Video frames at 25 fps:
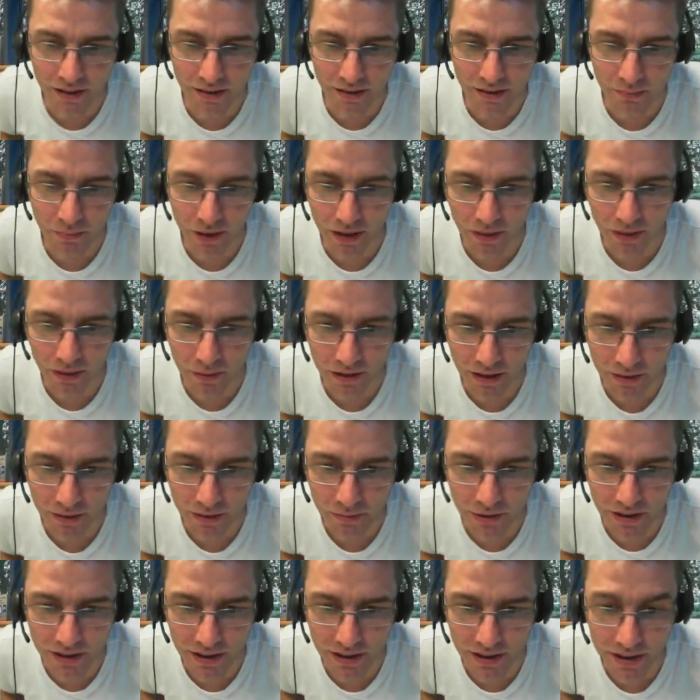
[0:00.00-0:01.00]
Buy a Windows
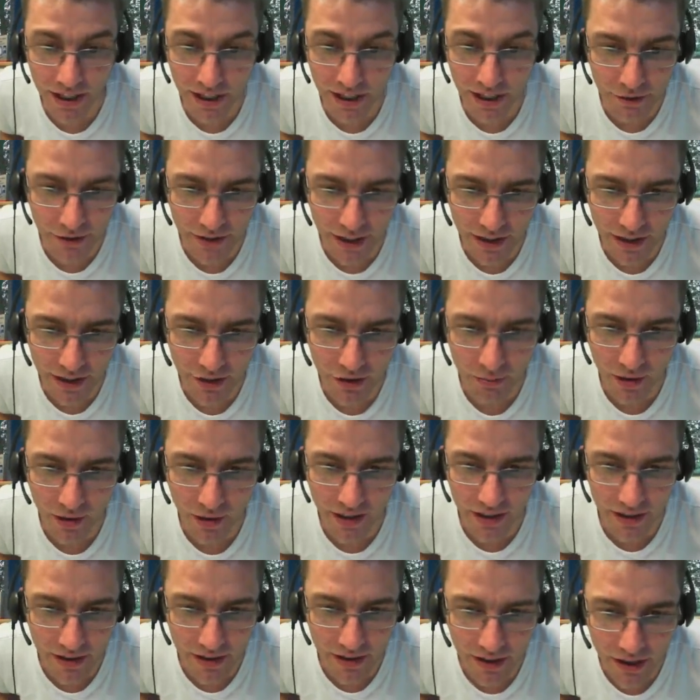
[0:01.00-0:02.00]
PC. How do you gain your
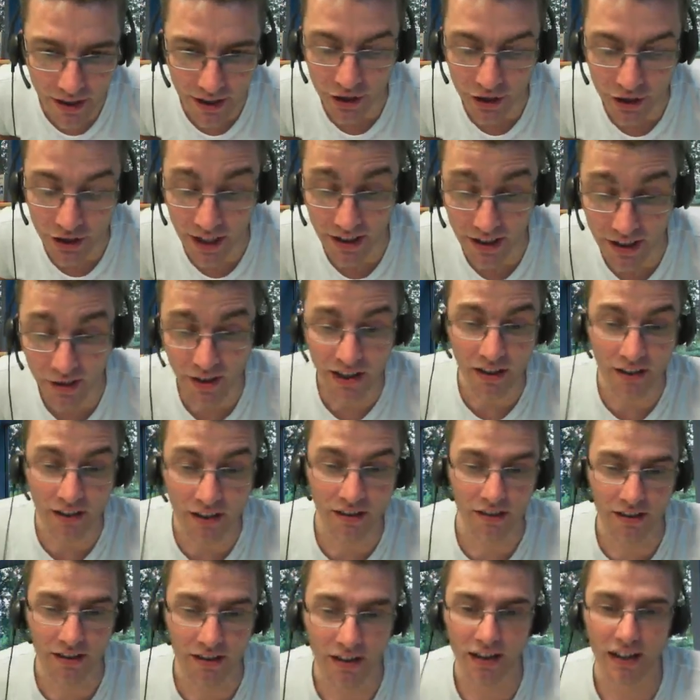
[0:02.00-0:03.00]
money? Shadow
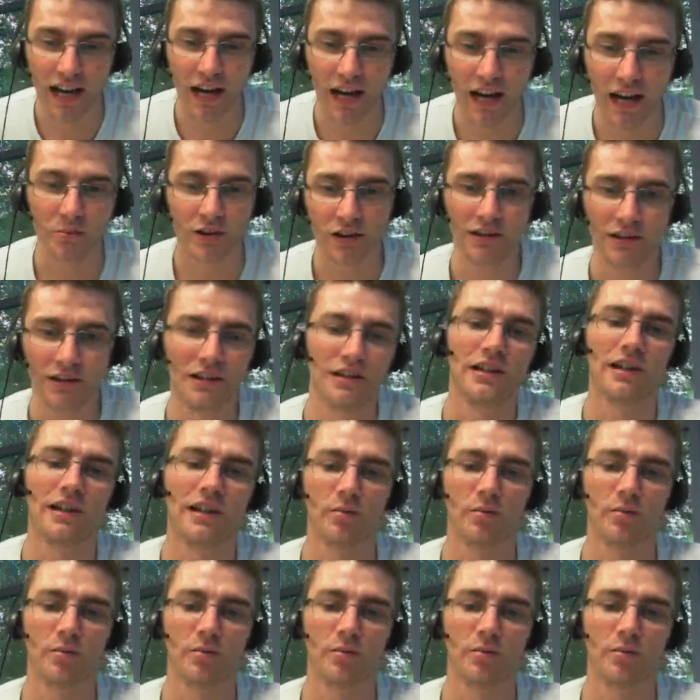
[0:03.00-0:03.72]
Killer, I absolutely